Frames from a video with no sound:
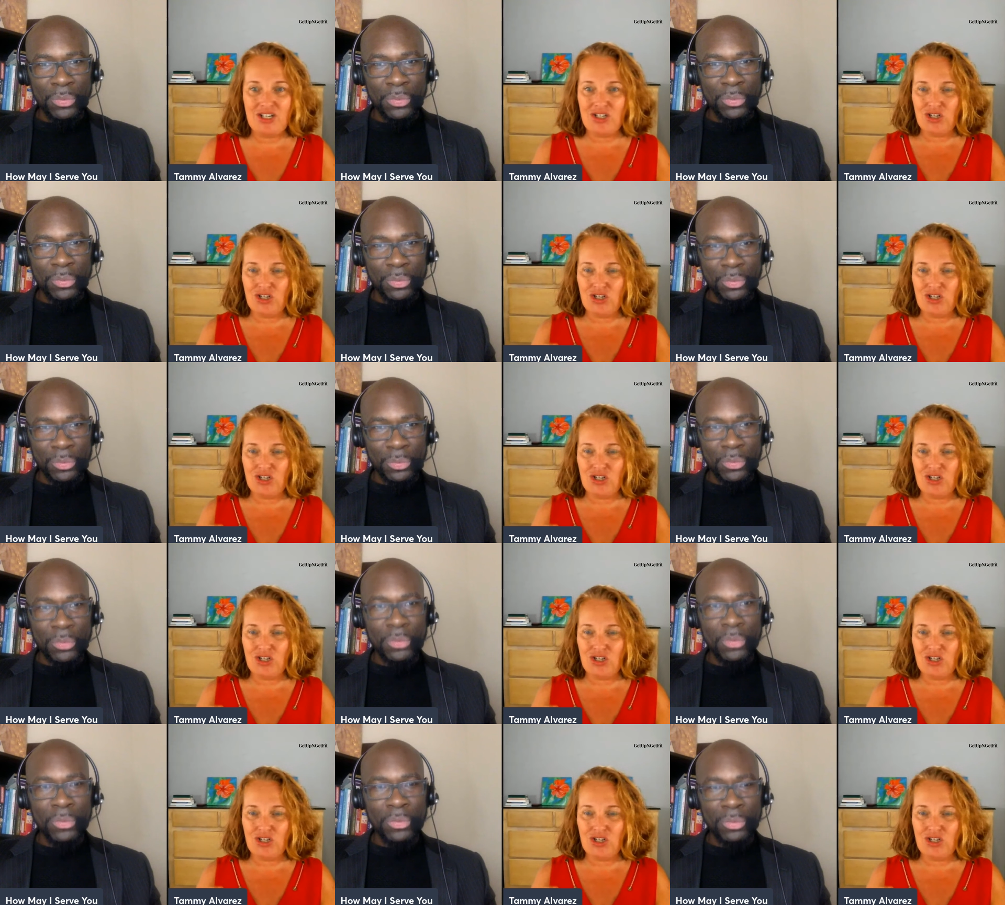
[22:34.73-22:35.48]
Speaker 1: in
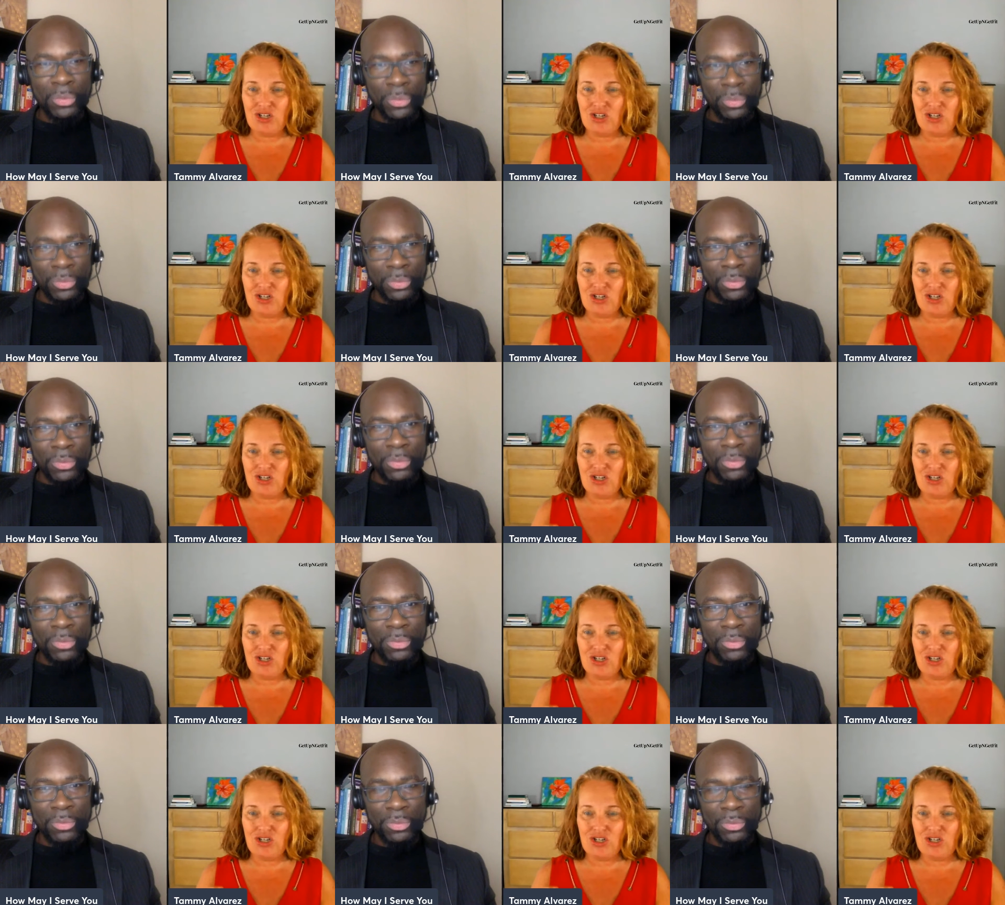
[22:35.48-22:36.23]
terms
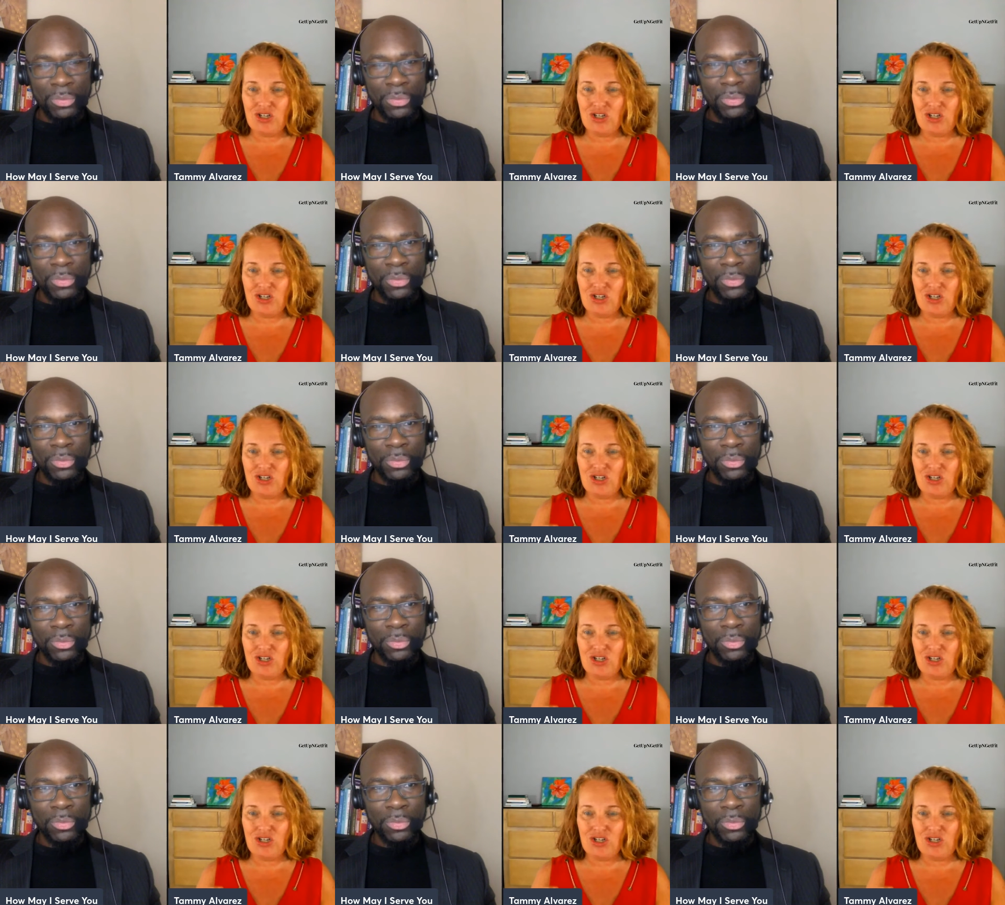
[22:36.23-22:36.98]
of you know their
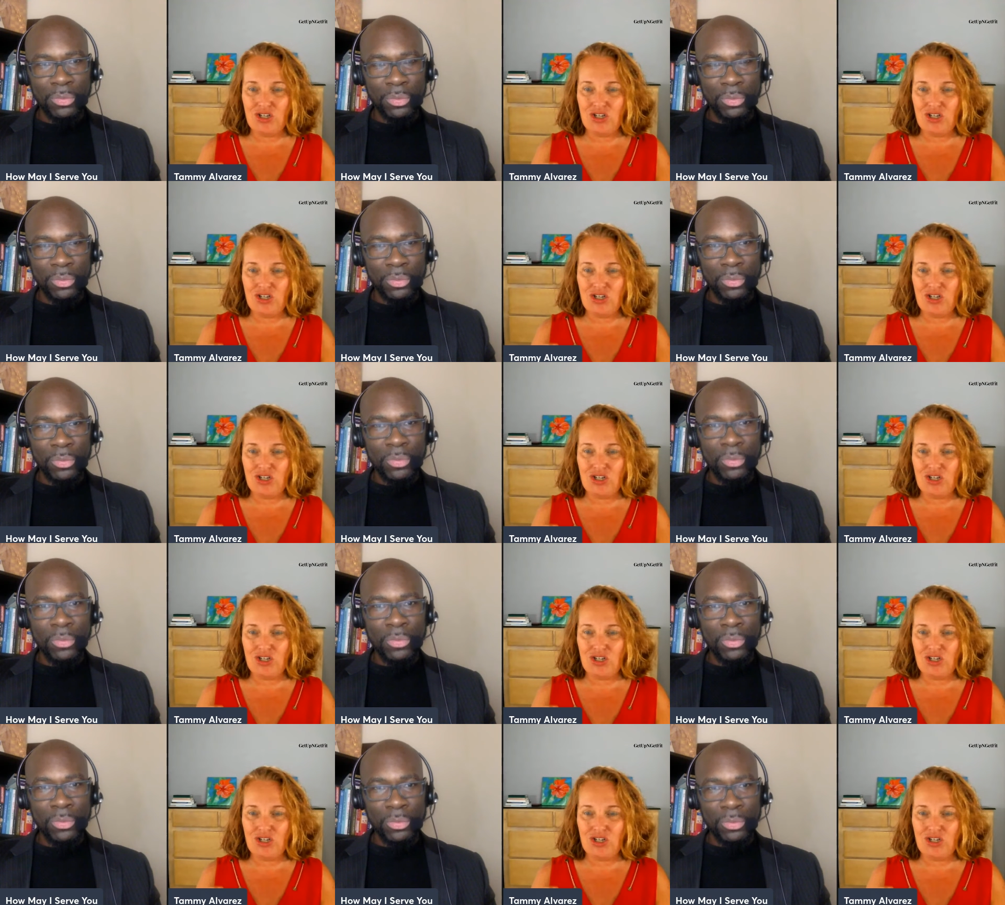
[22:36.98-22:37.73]
ability to make an
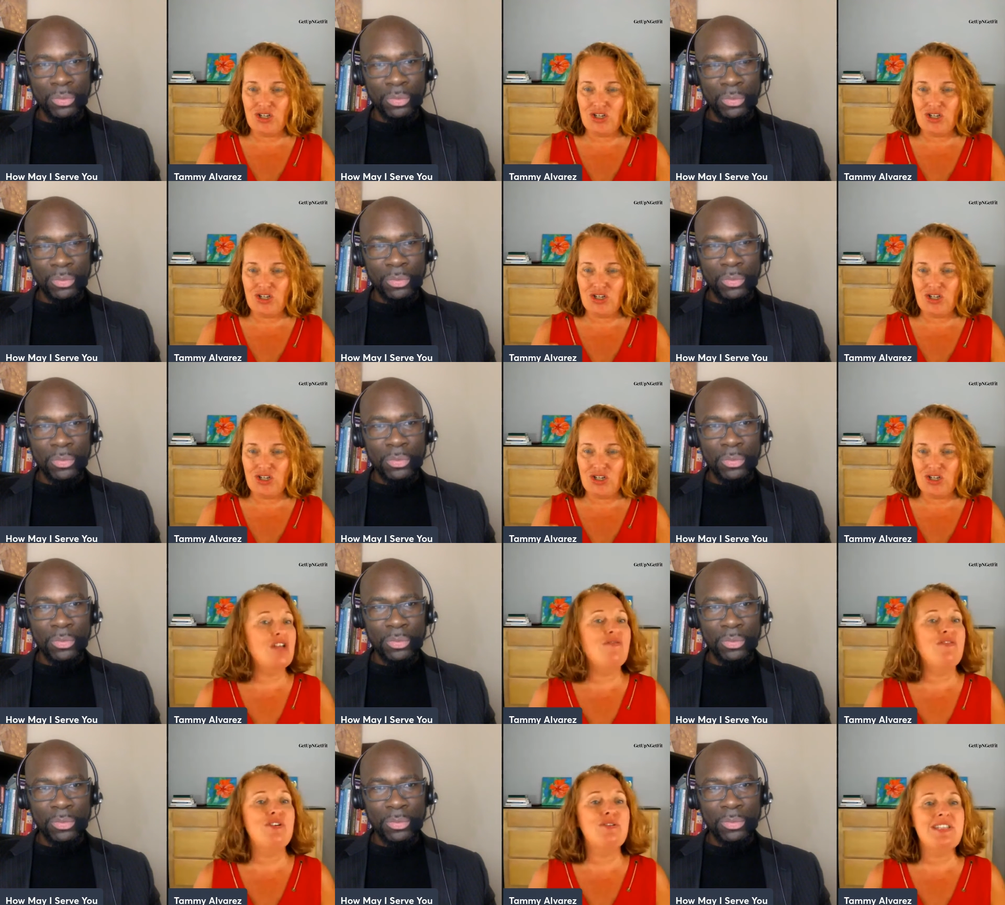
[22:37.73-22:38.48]
impact, and
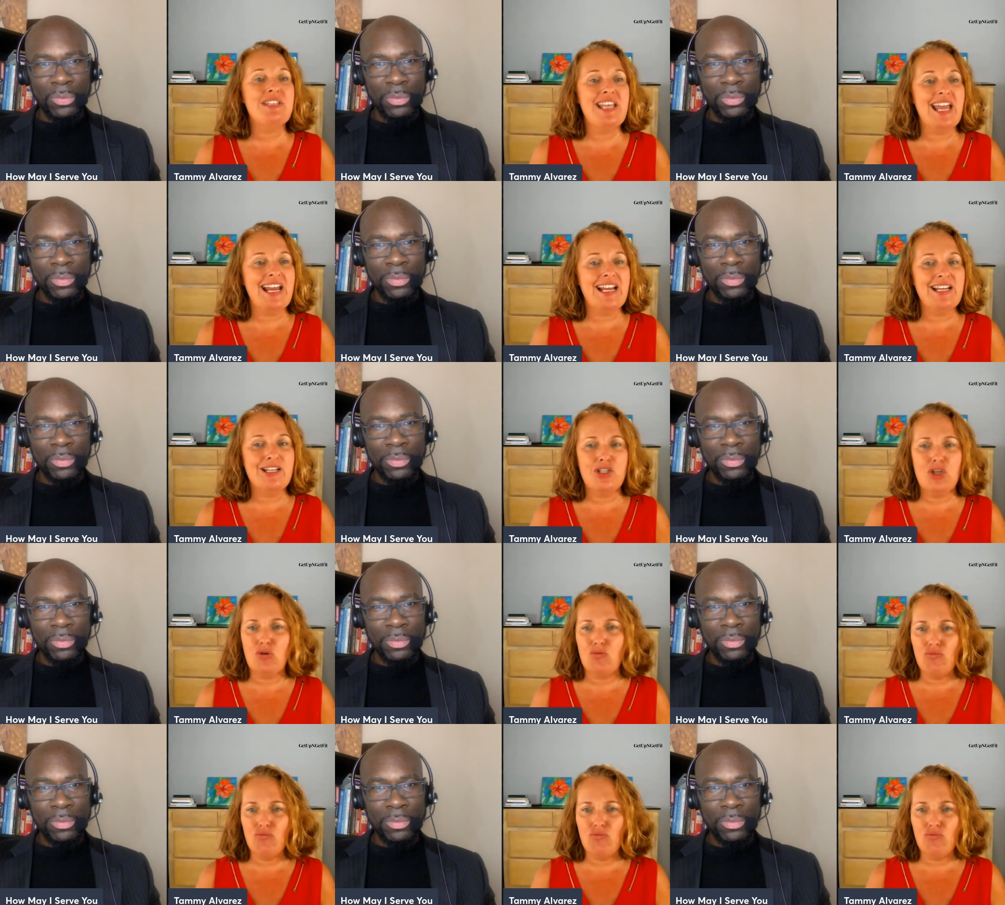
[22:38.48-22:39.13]
all of those things.